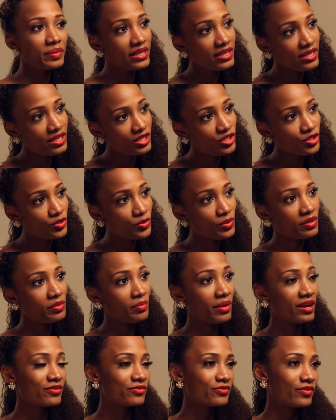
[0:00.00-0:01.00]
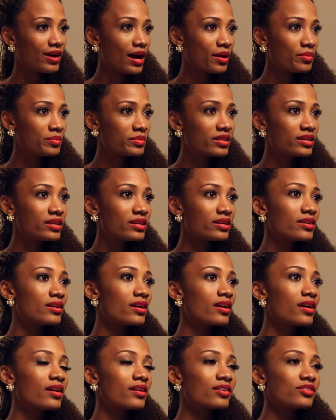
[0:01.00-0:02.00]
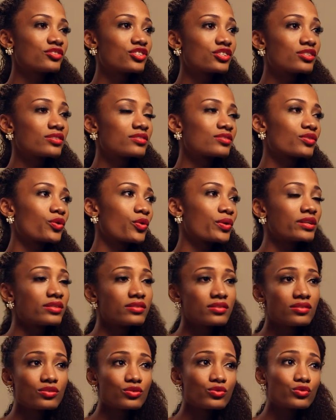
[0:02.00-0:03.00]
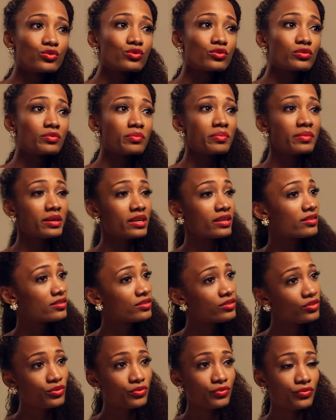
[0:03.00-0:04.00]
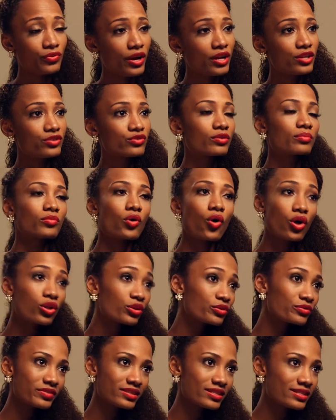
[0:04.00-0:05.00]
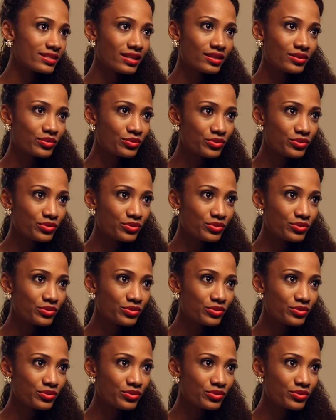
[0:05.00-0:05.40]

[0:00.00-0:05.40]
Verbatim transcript: beach with my family, just going to school, meeting new friends from all over Saint